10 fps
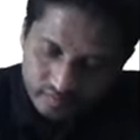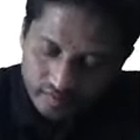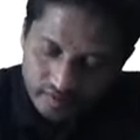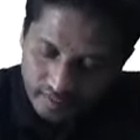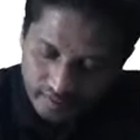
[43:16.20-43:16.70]

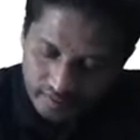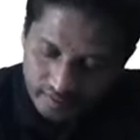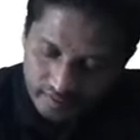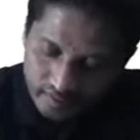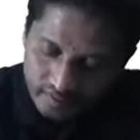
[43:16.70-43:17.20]
Okay, and
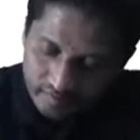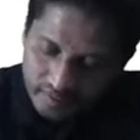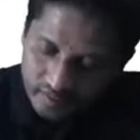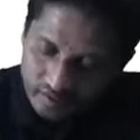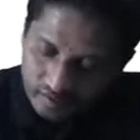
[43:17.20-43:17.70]
then
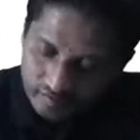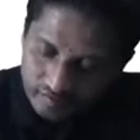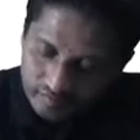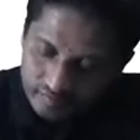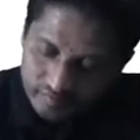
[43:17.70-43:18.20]
determinant of
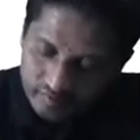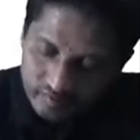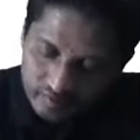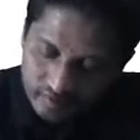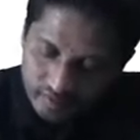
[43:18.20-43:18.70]

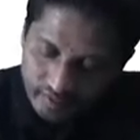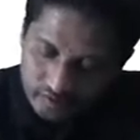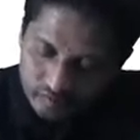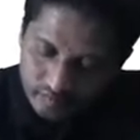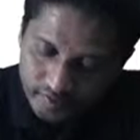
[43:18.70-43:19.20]

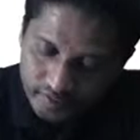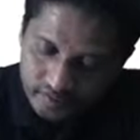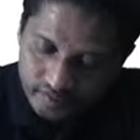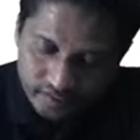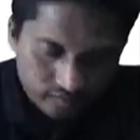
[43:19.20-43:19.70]
x2
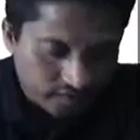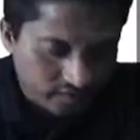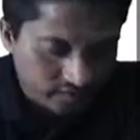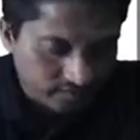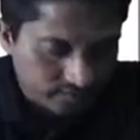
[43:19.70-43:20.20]
minus x1,